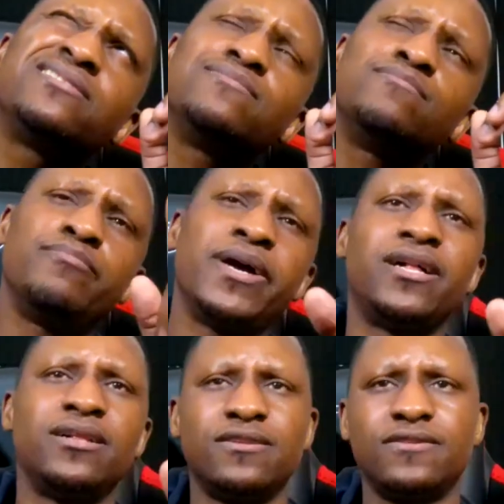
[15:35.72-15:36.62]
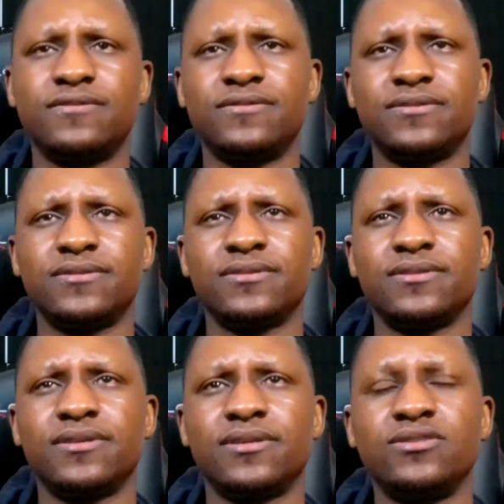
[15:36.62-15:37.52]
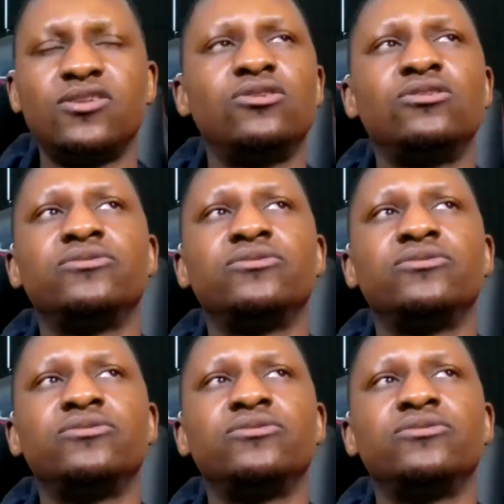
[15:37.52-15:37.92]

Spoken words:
Mel. No.